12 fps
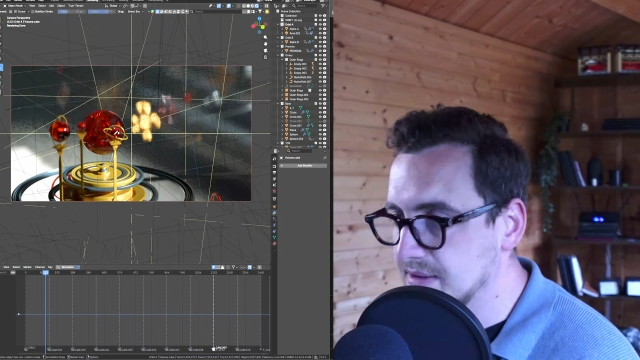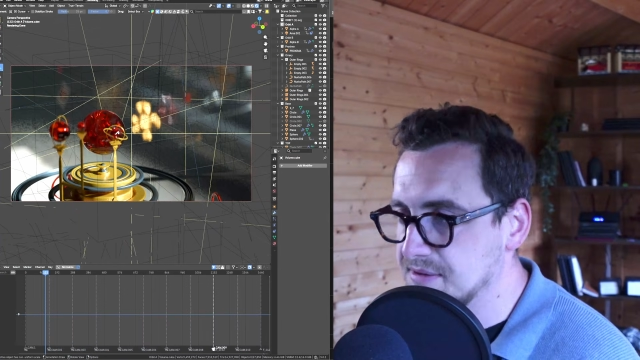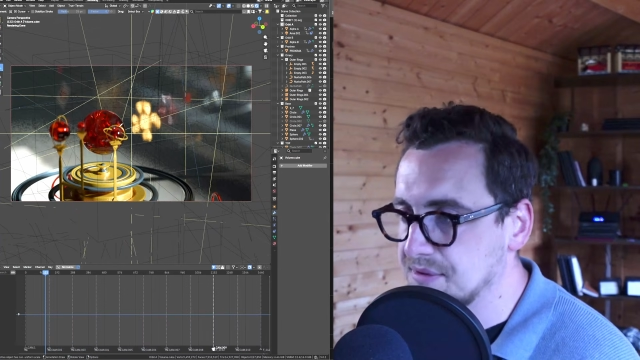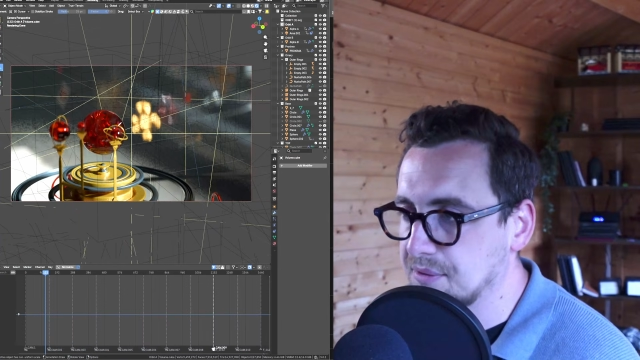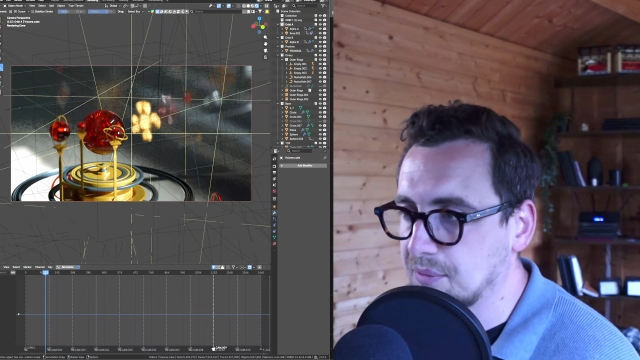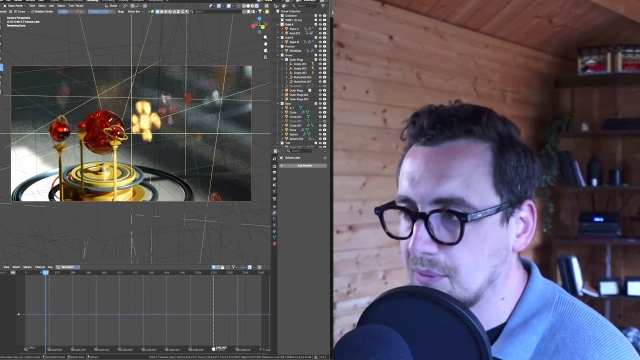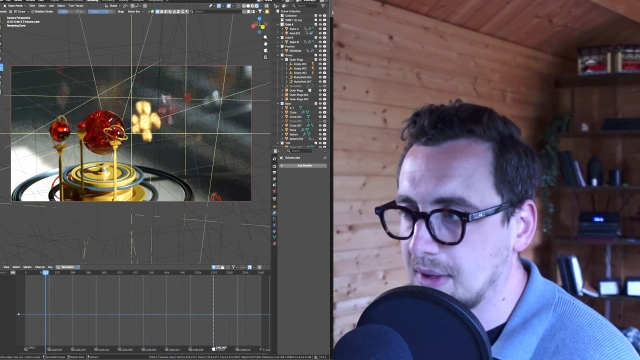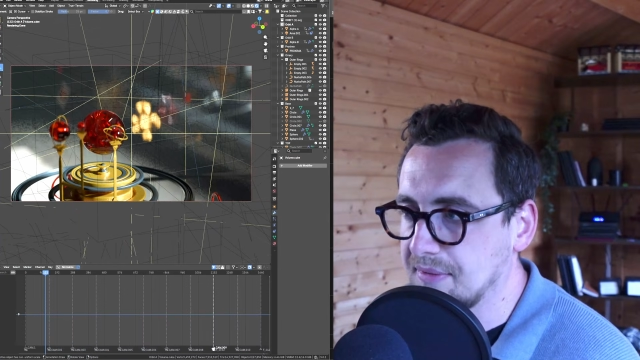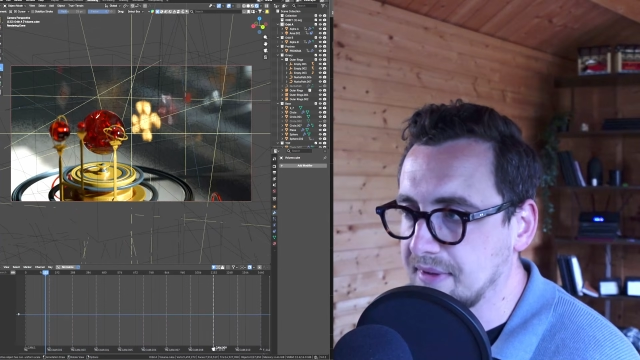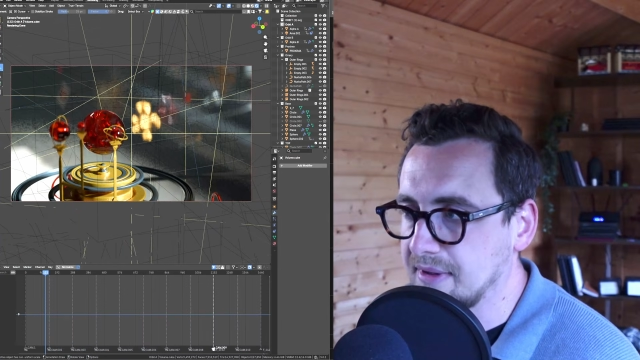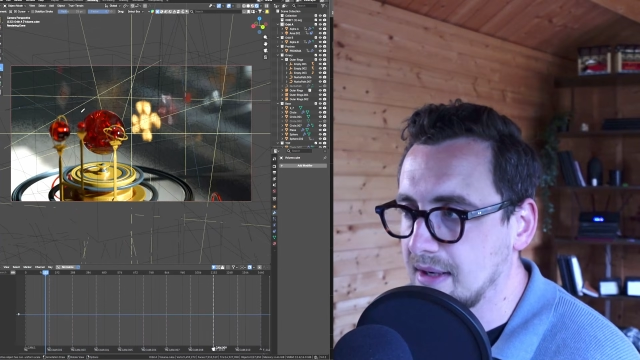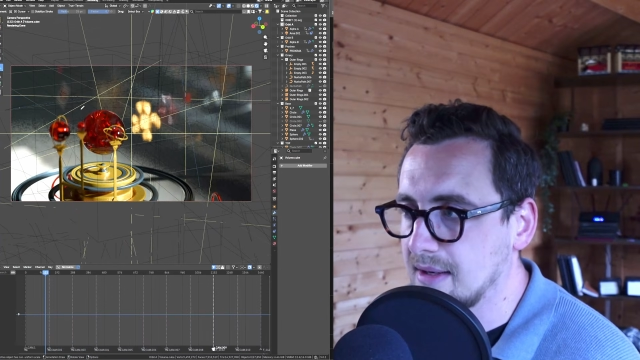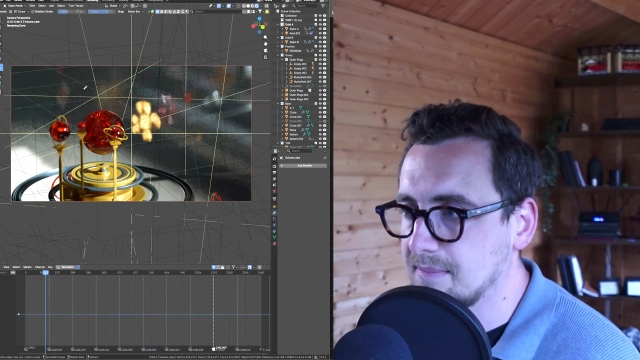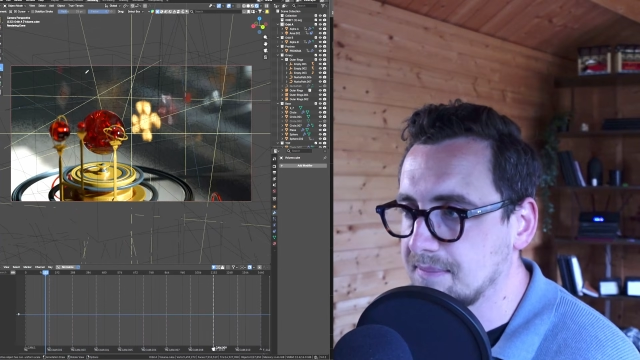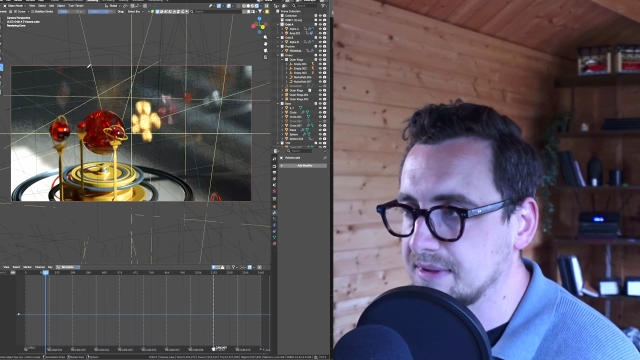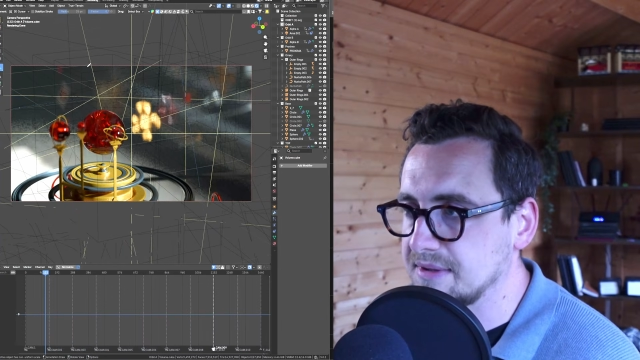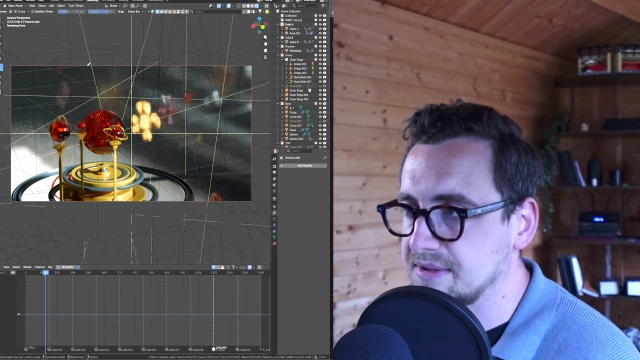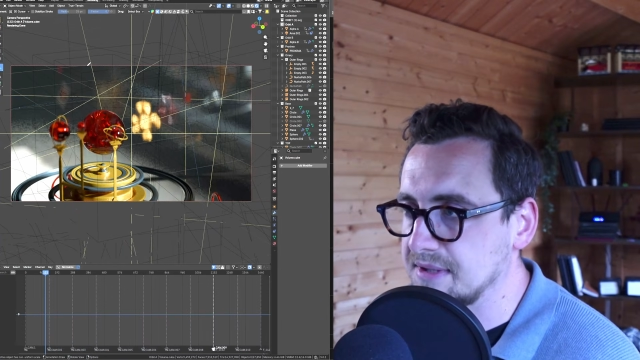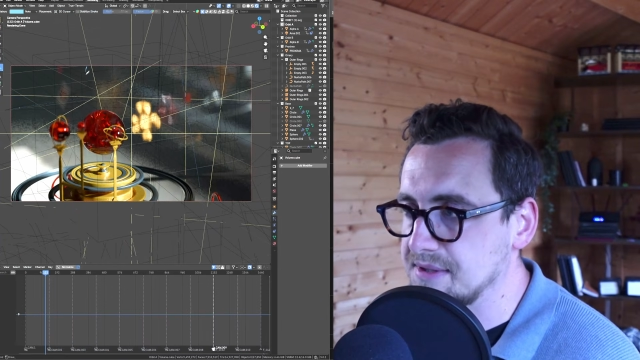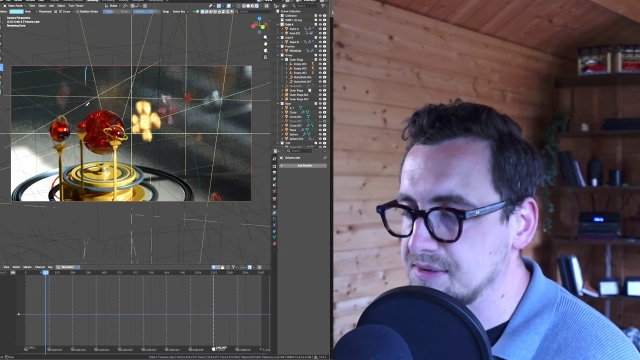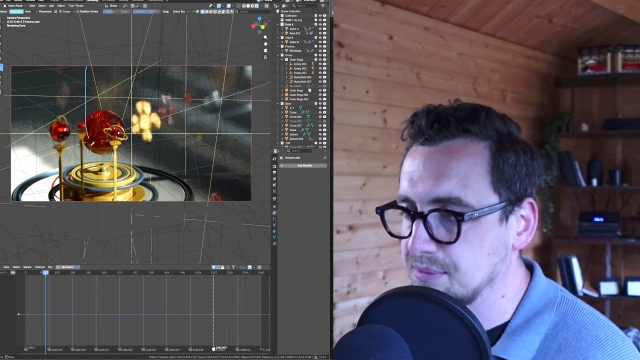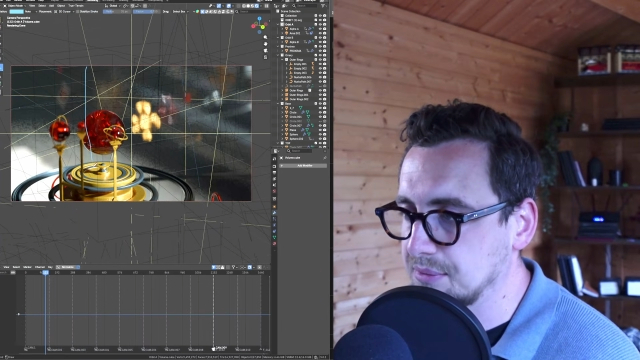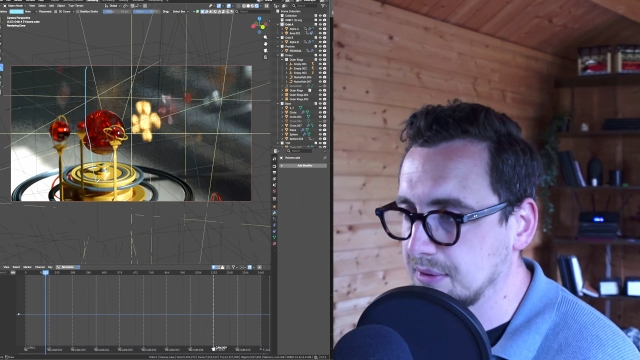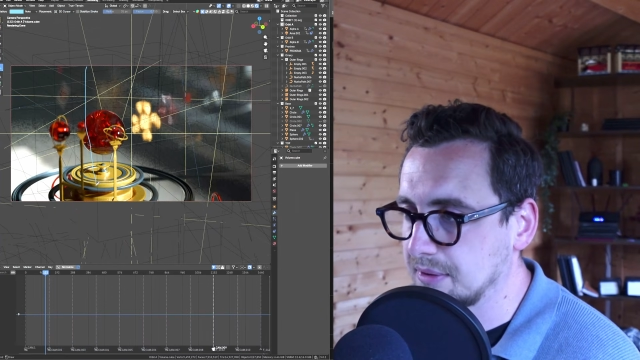while the comp does
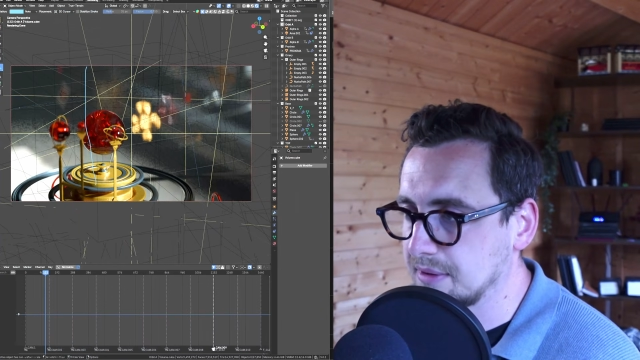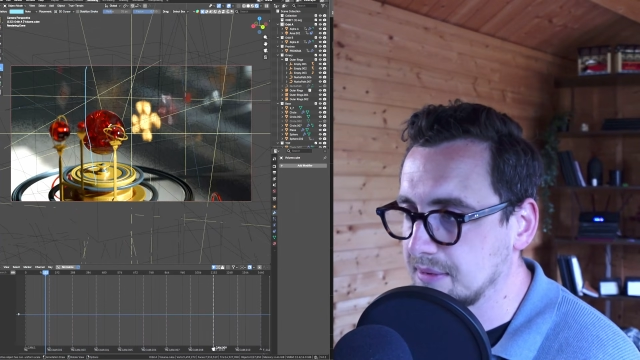work